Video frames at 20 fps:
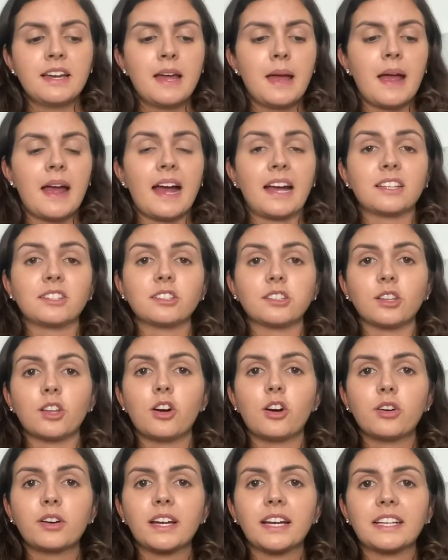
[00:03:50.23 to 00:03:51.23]
as
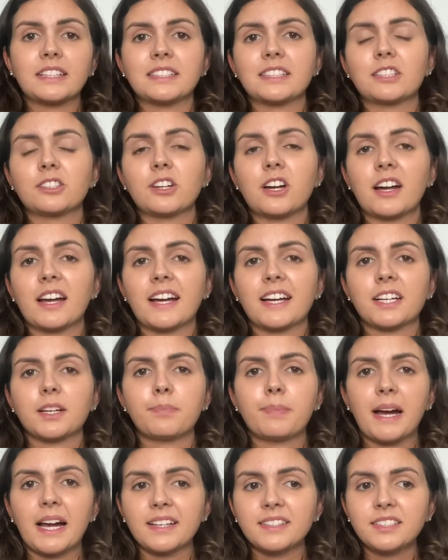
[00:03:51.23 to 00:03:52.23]
long as they're not at
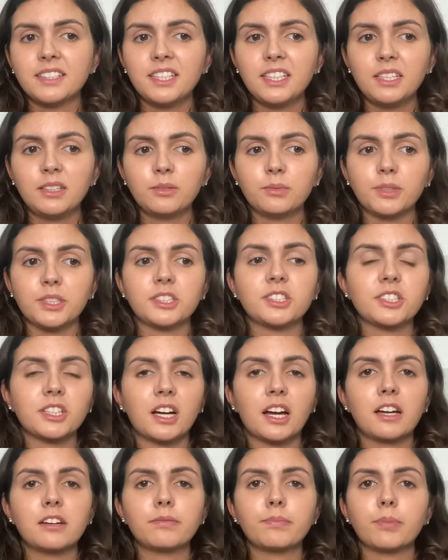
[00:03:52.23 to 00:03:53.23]
capacity, which
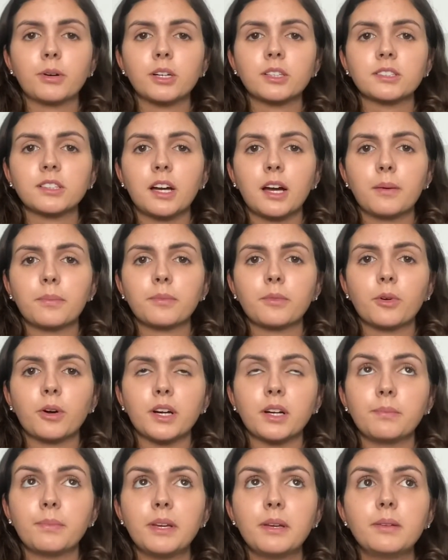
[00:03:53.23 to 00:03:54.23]
I've parked hopped quite
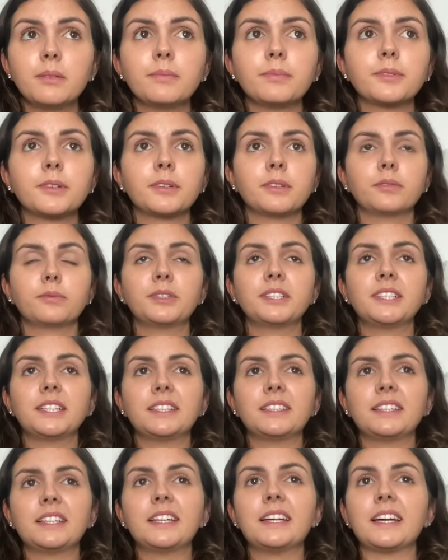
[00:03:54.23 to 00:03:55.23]
a bit
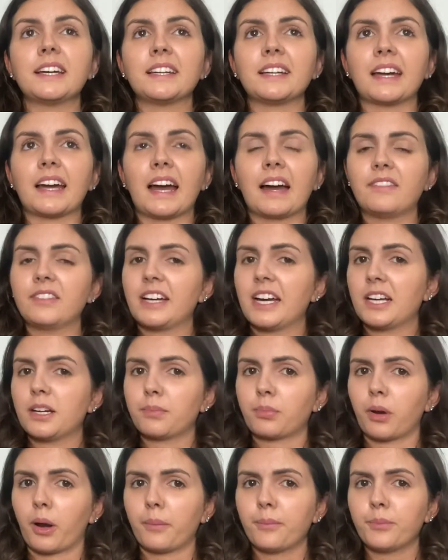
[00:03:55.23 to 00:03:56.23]
recently and I haven't had a
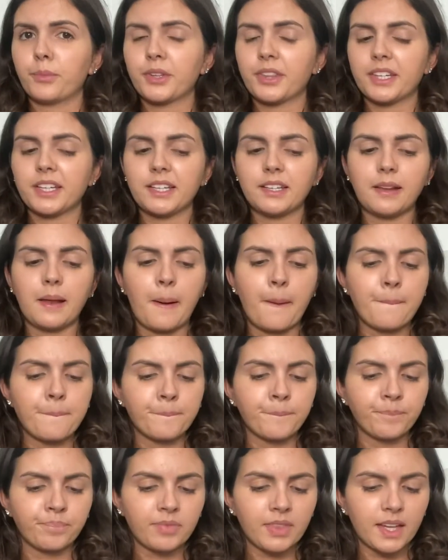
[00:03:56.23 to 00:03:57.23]
problem with it.
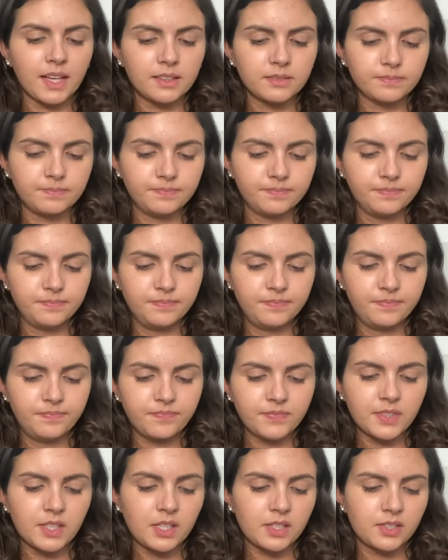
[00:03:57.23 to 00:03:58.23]

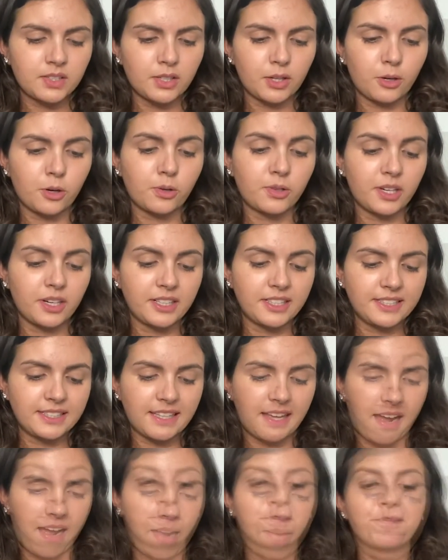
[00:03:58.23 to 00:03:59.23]
So there is
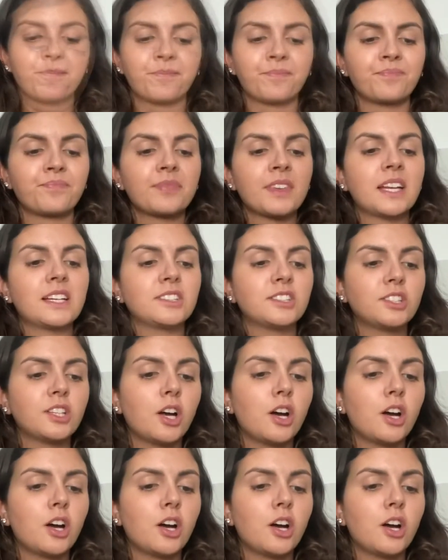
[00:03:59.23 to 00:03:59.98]
that. So